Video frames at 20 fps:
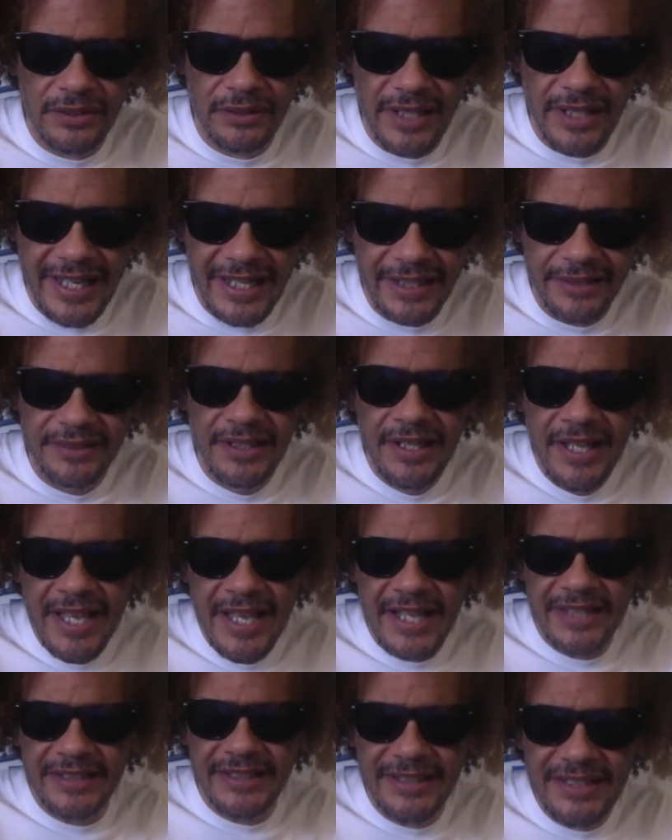land,
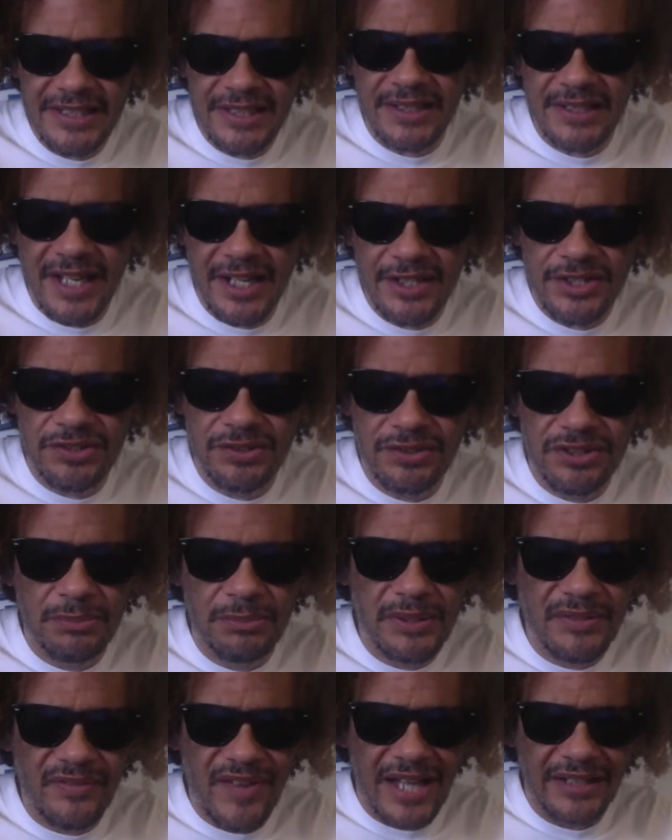and any statute to
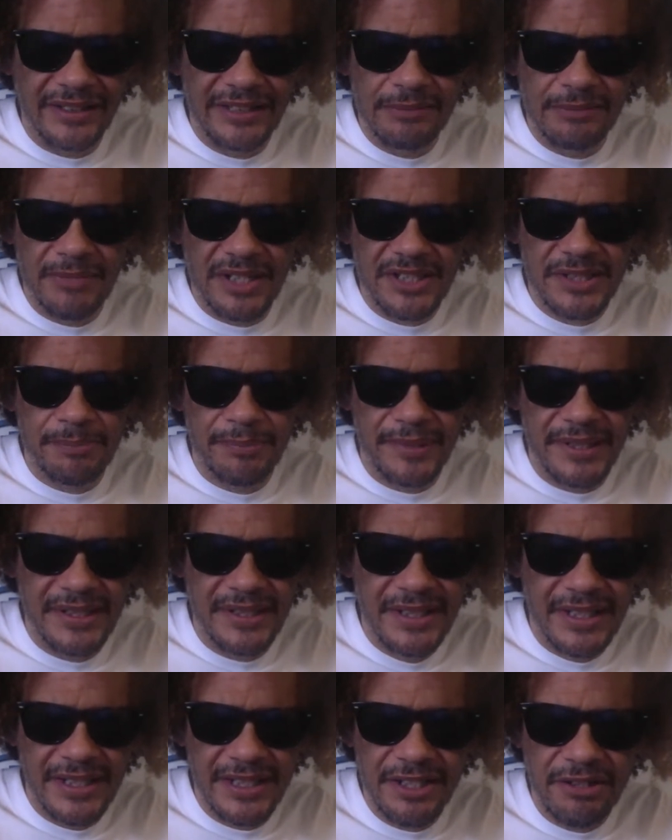be valid must
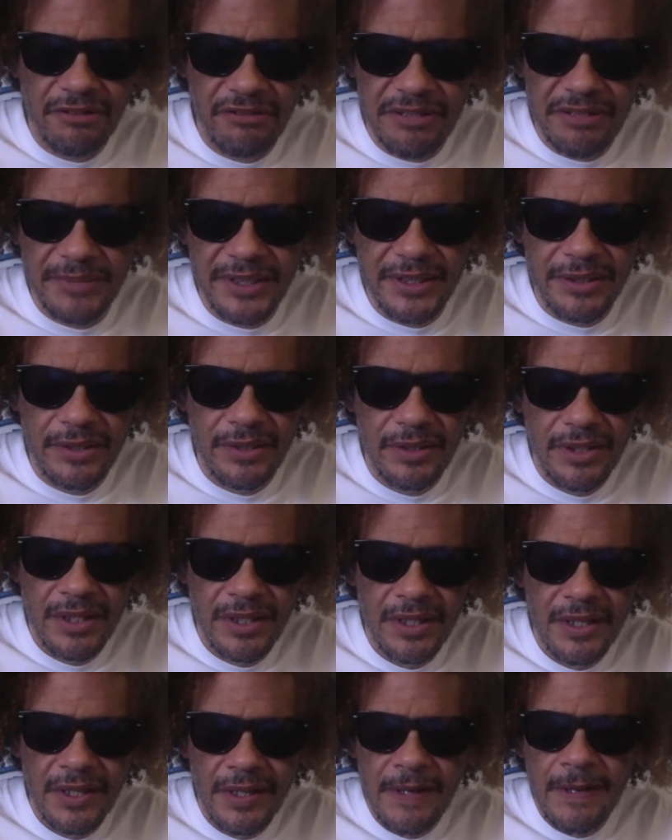be in agreement.
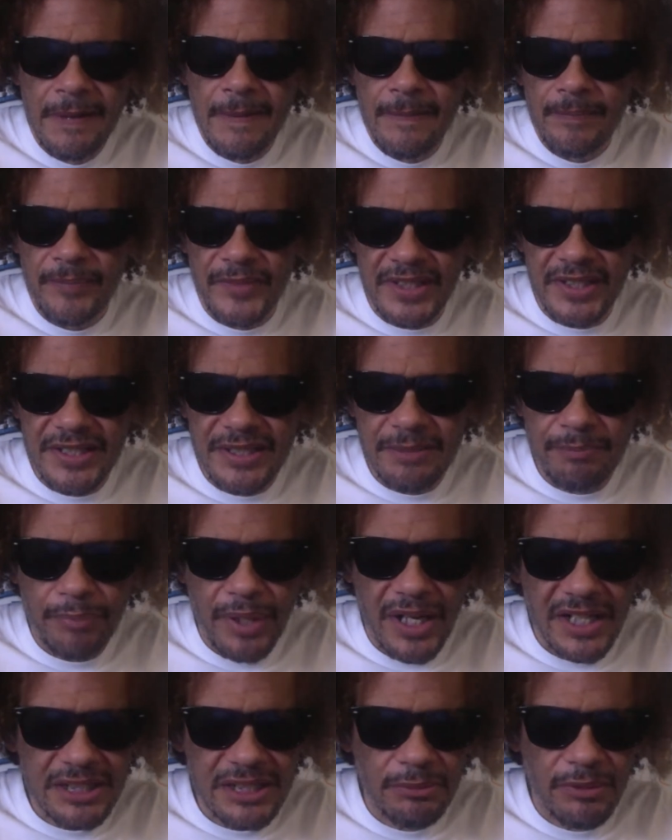It is
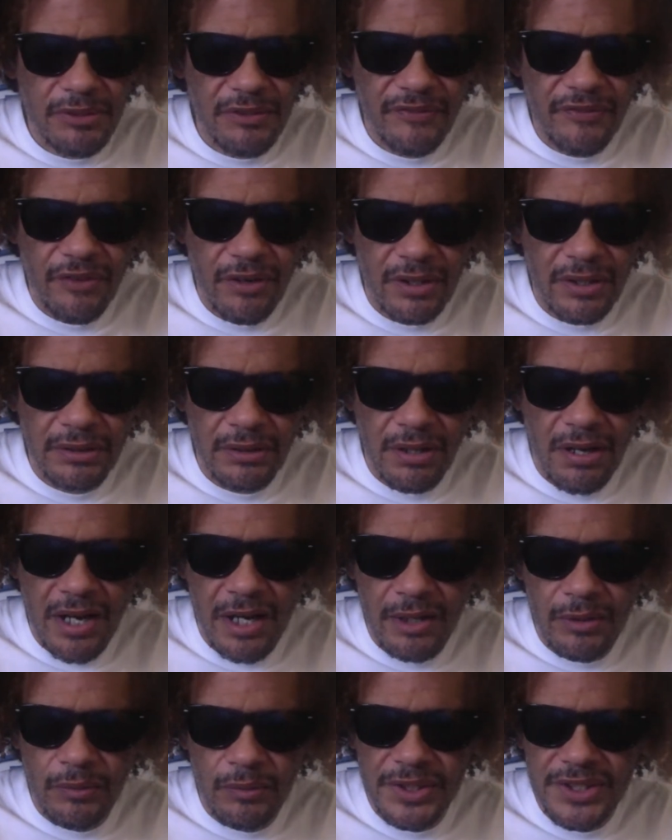impossible for a
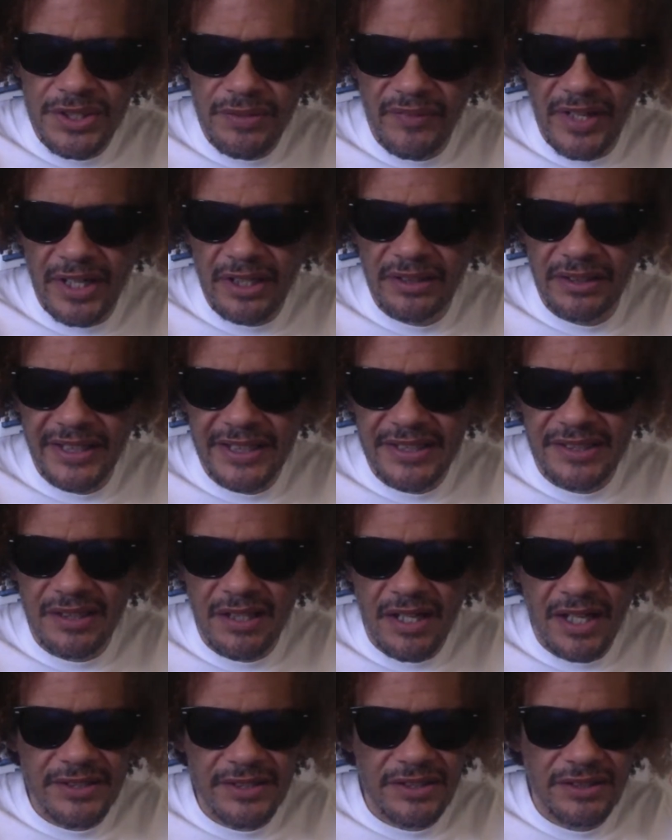law which violates the
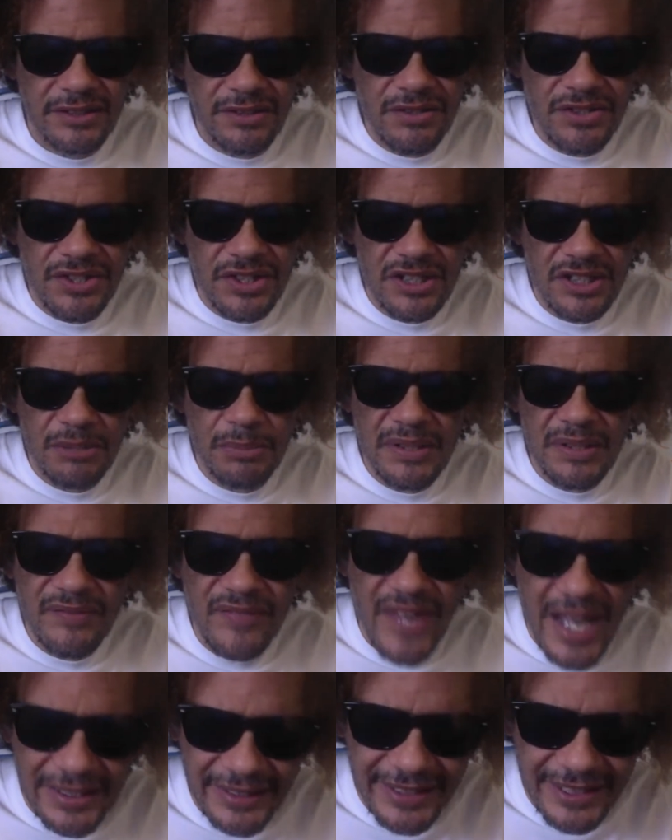Constitution to be
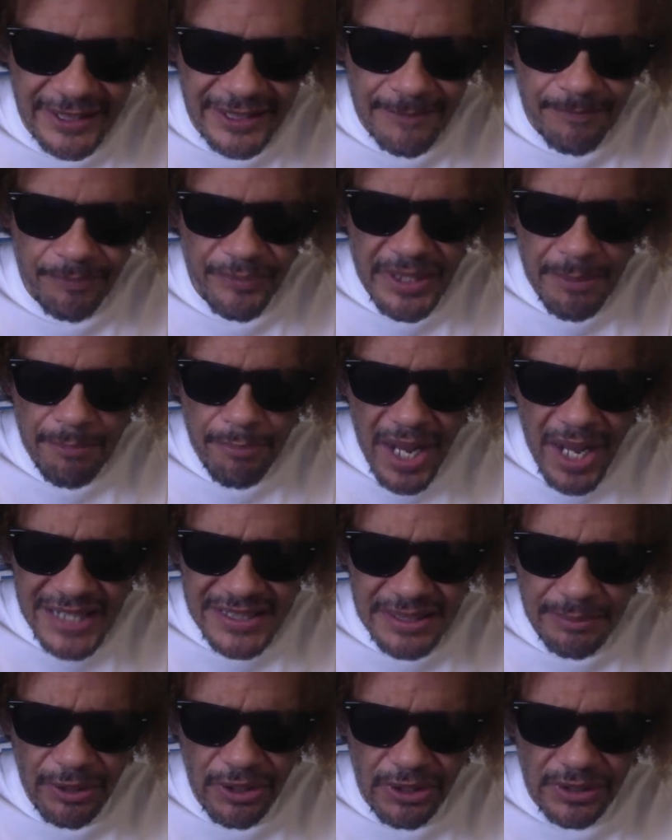valid.
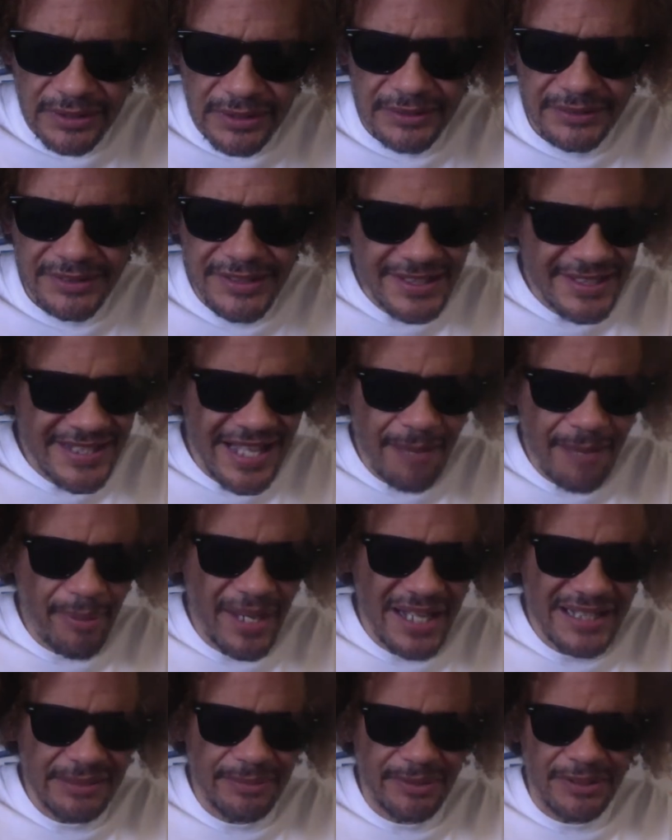Impossible. It's not
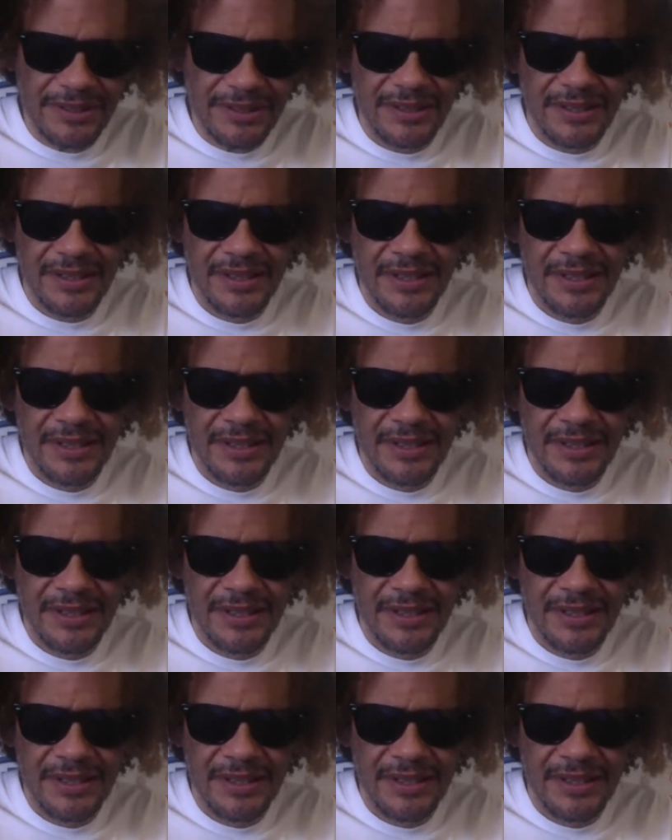possible.